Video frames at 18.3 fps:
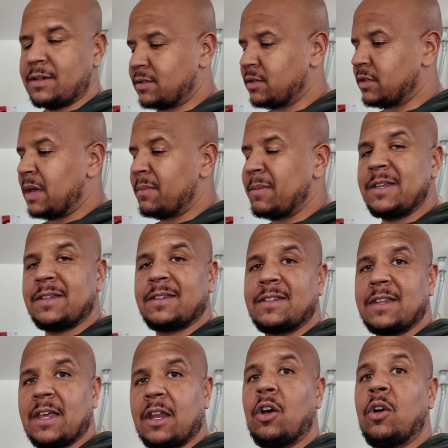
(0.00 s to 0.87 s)
So that means
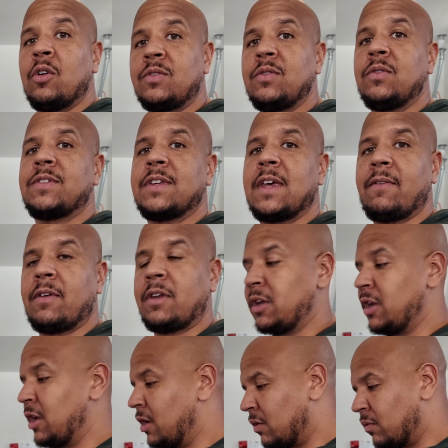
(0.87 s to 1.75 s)
it's at 0.27,
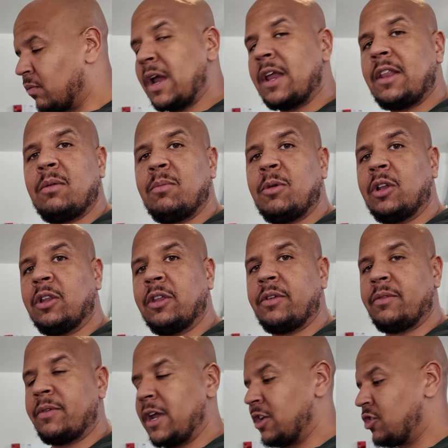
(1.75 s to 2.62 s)
right in the middle of
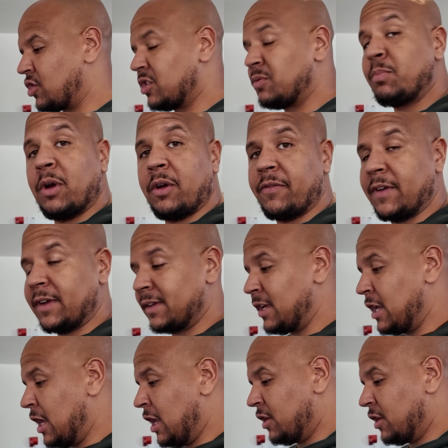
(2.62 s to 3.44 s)
the range. That's perfect.